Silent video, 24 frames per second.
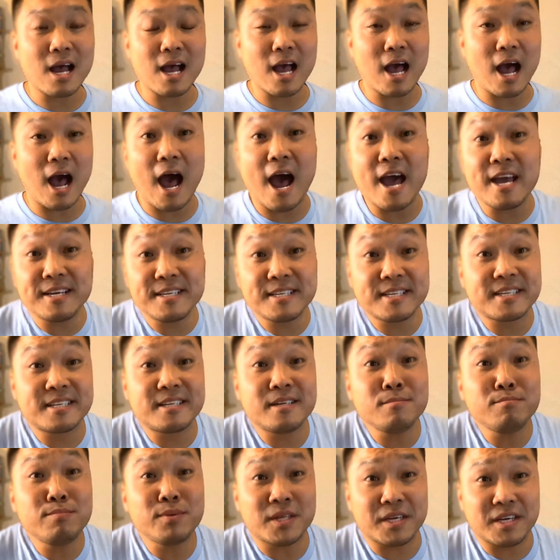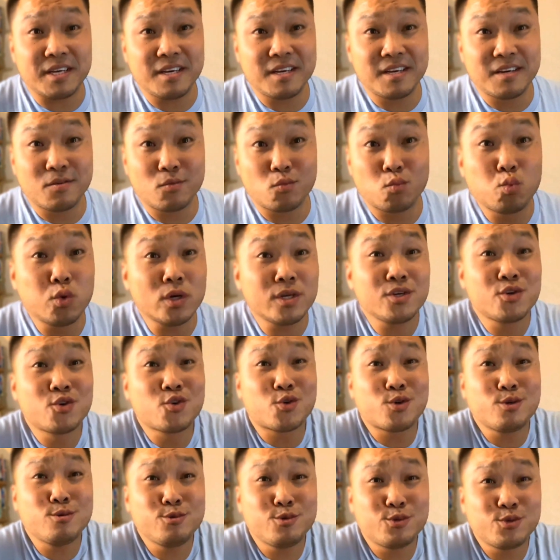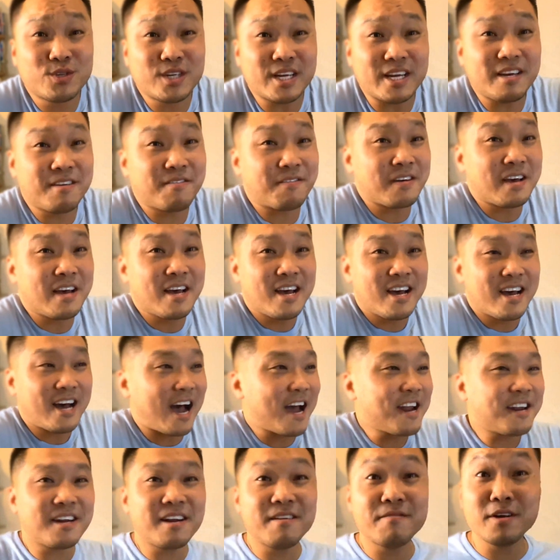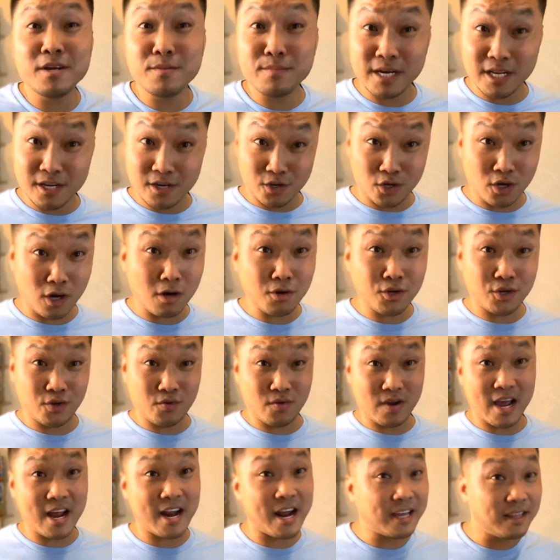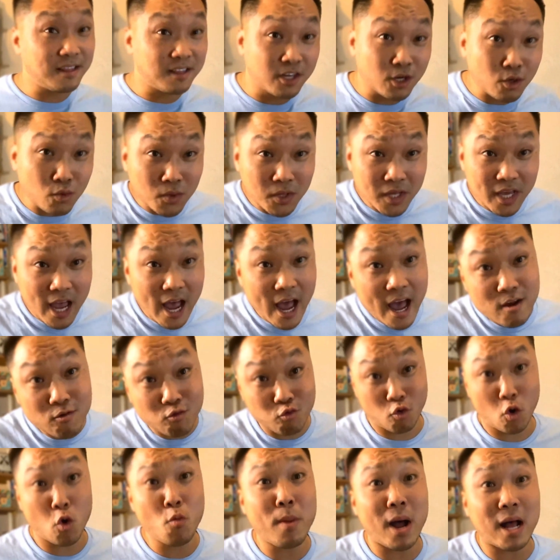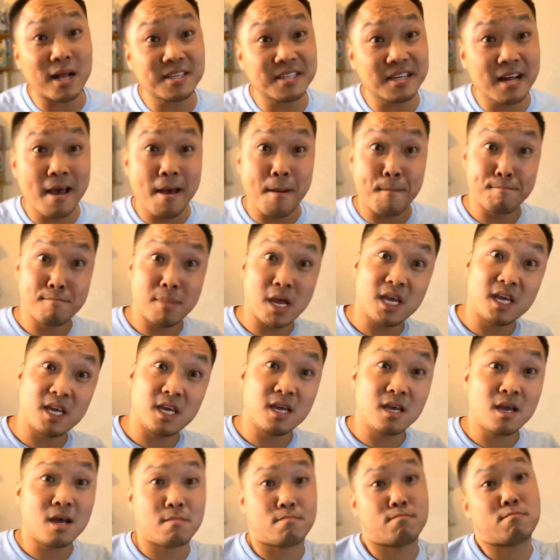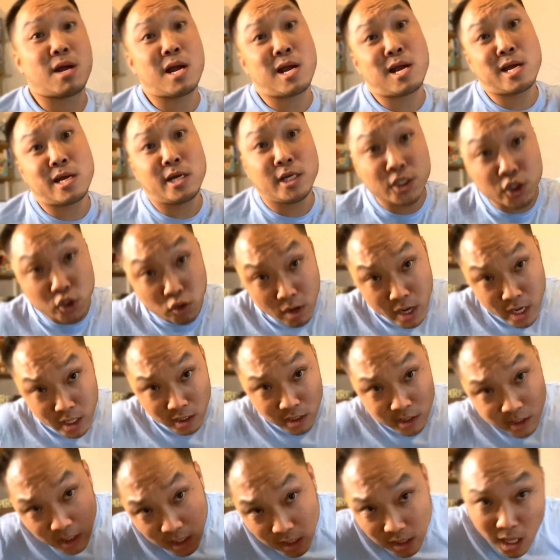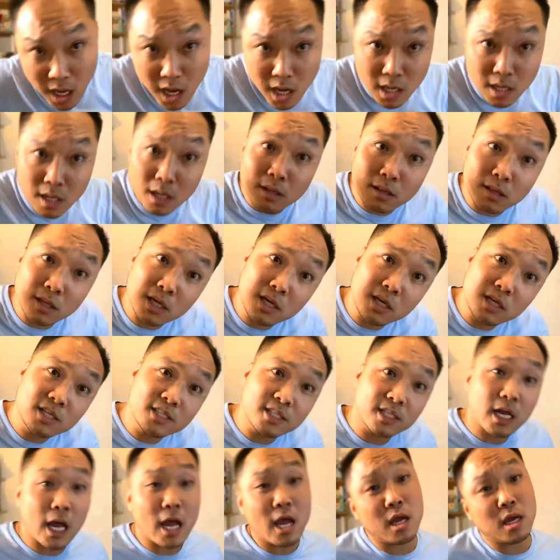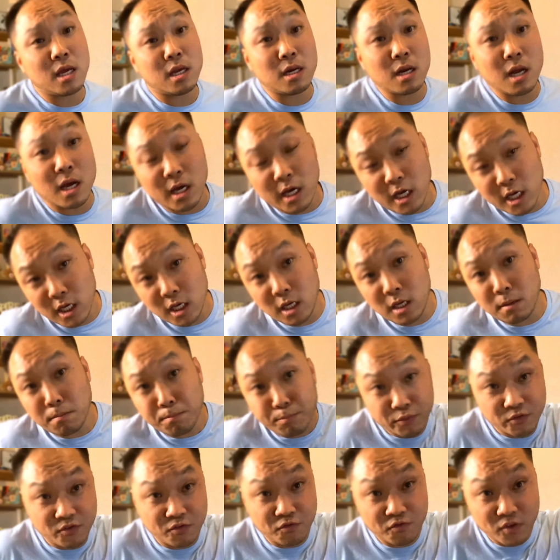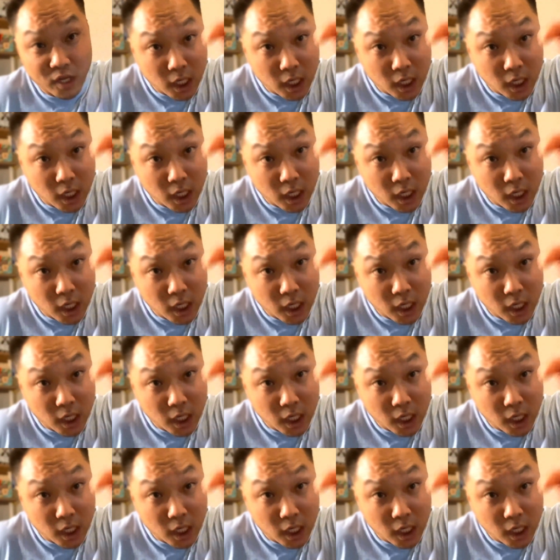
I simply wouldn't cruise if I didn't have anybody to talk to, and I literally had robots making my drinks like this, and it's